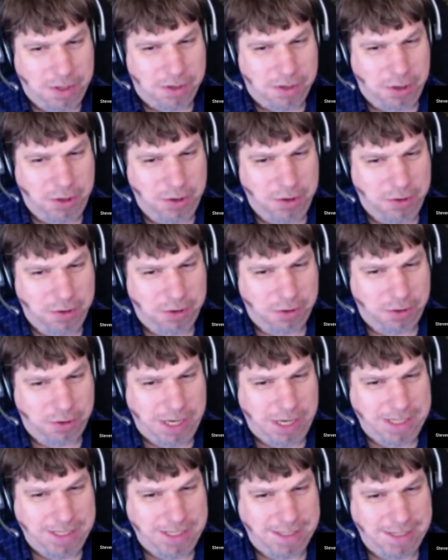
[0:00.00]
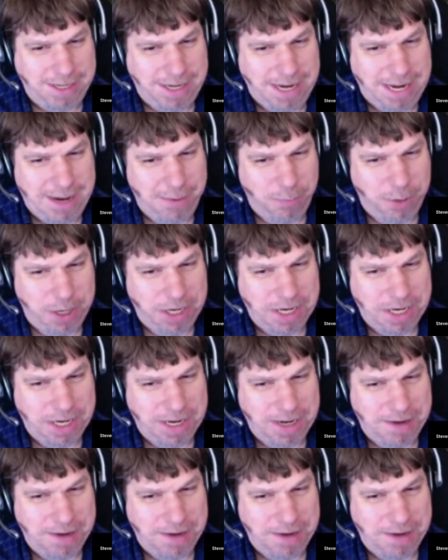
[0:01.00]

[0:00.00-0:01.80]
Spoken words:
Colonel Trent's name written